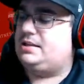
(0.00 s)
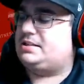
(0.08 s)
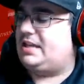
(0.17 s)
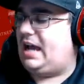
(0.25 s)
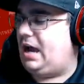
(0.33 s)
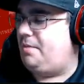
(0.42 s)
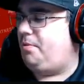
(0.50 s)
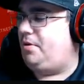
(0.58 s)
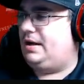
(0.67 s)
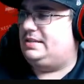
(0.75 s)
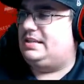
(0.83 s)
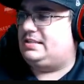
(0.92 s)

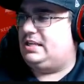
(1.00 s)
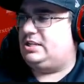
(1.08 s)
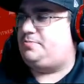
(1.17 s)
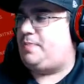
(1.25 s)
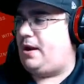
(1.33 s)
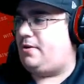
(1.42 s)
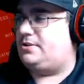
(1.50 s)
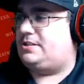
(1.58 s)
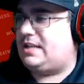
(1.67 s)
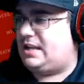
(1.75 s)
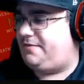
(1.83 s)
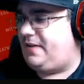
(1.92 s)
Cowboys as this Bears
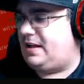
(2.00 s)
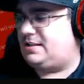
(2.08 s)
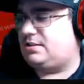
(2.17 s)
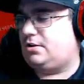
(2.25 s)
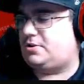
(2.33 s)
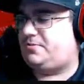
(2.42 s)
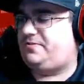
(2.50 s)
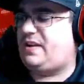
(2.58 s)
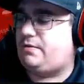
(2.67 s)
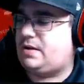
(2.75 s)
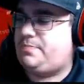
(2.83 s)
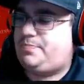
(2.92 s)
defense looks
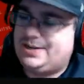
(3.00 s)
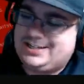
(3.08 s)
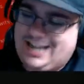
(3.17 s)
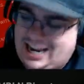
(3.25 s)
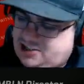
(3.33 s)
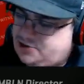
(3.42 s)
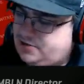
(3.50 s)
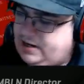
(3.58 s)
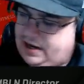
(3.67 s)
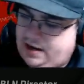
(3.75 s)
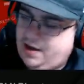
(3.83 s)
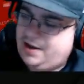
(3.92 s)
very
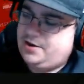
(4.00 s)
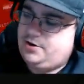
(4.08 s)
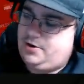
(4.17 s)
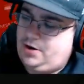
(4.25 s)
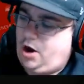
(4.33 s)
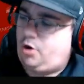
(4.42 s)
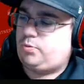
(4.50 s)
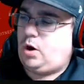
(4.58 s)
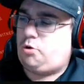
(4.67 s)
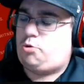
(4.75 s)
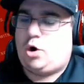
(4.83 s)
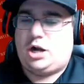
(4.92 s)
pedestrian. No
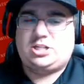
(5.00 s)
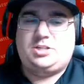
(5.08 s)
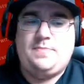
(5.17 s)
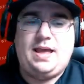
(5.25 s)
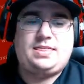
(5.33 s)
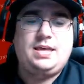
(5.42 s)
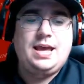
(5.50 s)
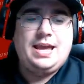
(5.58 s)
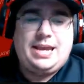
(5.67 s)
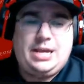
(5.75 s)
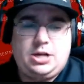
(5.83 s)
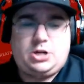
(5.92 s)
Roquan Smith.
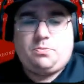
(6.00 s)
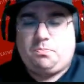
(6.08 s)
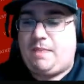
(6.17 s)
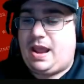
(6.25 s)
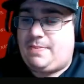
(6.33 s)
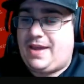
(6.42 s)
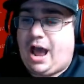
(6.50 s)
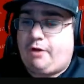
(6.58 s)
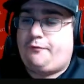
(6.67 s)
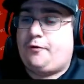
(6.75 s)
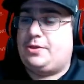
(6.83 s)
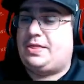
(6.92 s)
He may be
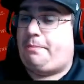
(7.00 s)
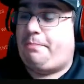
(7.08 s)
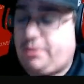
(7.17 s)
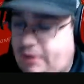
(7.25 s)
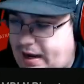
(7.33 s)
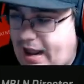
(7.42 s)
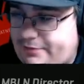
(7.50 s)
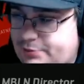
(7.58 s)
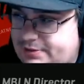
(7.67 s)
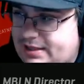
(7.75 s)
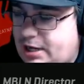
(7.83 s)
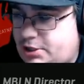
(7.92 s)
out for the playoffs
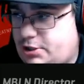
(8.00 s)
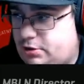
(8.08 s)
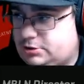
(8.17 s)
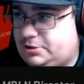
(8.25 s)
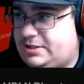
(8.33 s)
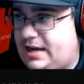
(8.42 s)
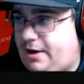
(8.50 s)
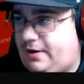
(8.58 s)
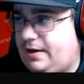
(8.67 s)
with that shoulder tear.